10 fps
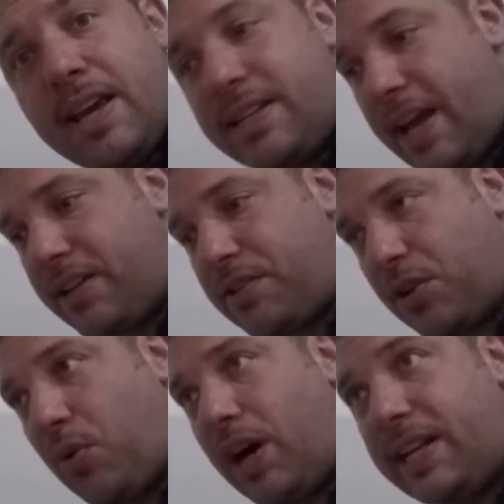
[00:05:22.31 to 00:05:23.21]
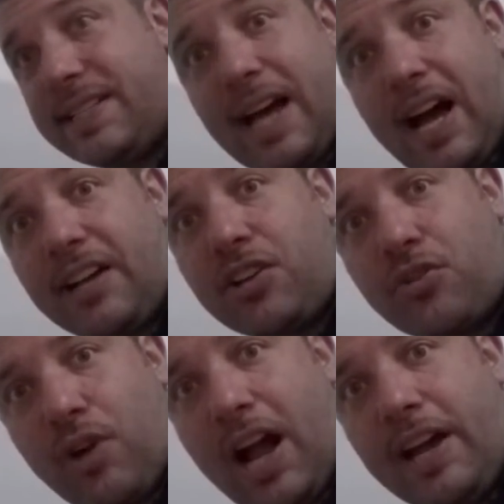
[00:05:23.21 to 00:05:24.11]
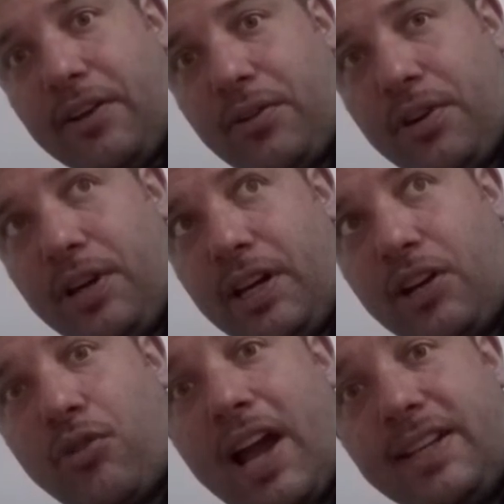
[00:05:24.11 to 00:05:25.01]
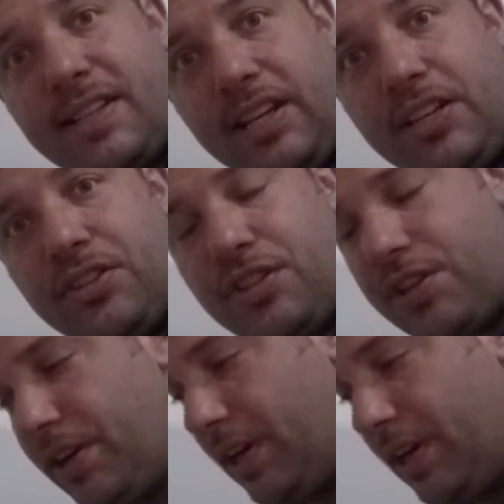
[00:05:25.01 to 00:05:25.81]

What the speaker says: down to quite a dark grey or a grey tinge.